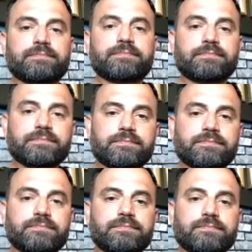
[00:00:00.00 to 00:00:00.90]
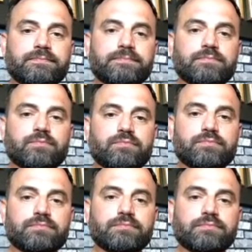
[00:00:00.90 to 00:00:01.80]

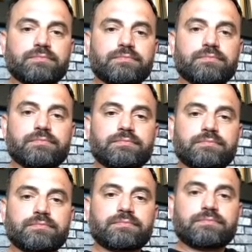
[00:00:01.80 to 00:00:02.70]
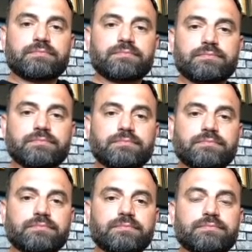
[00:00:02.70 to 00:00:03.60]

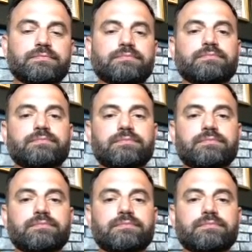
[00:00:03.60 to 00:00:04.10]
No words are spoken by the person on screen.